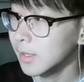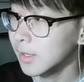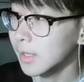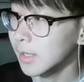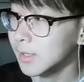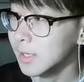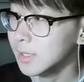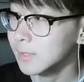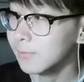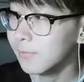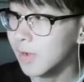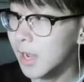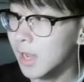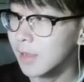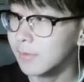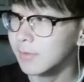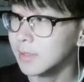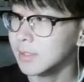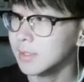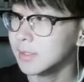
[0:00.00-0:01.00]
And test
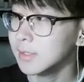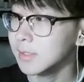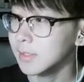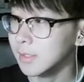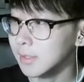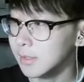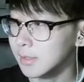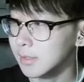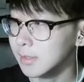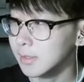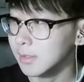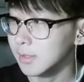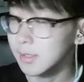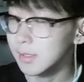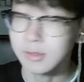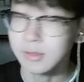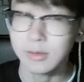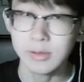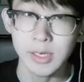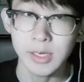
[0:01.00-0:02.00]
5 and 6
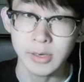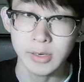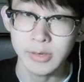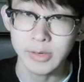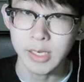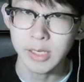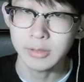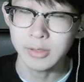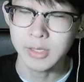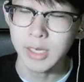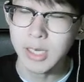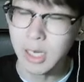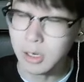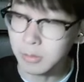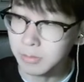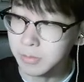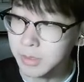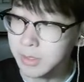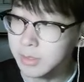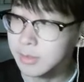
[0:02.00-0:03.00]
is our carryout
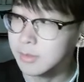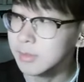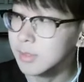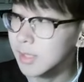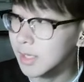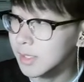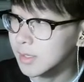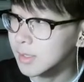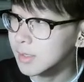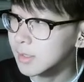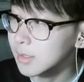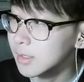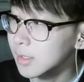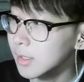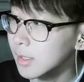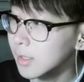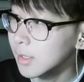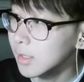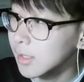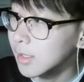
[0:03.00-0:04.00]
output test.
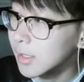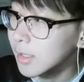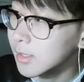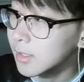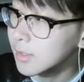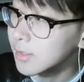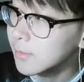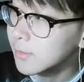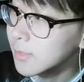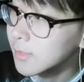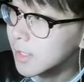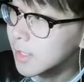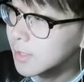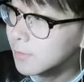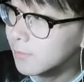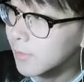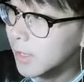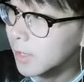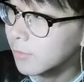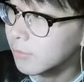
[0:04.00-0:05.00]
And in
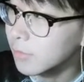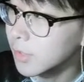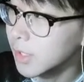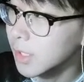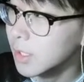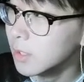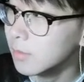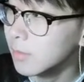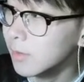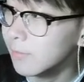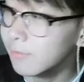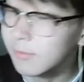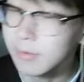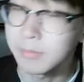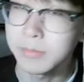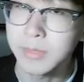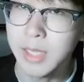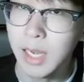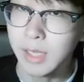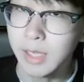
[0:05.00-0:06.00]
test 5, we increment
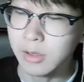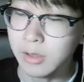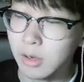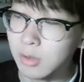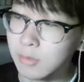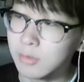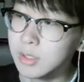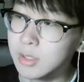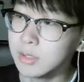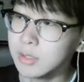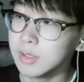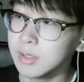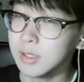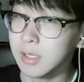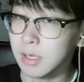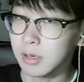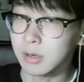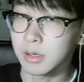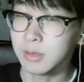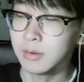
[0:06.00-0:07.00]
from 9 all the way to
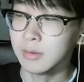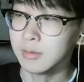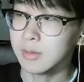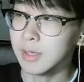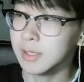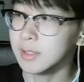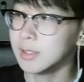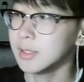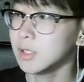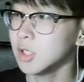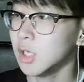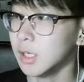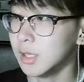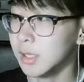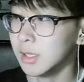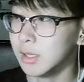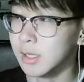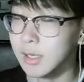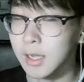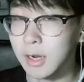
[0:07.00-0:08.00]
0 and check
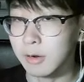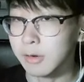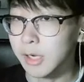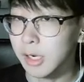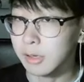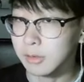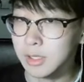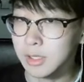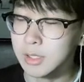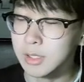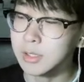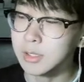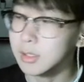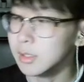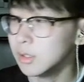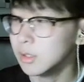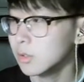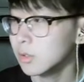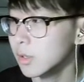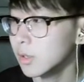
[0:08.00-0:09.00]
that the carryout is
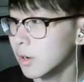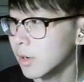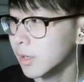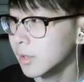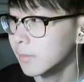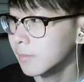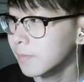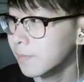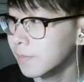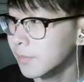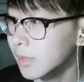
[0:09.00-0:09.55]
indeed turning on.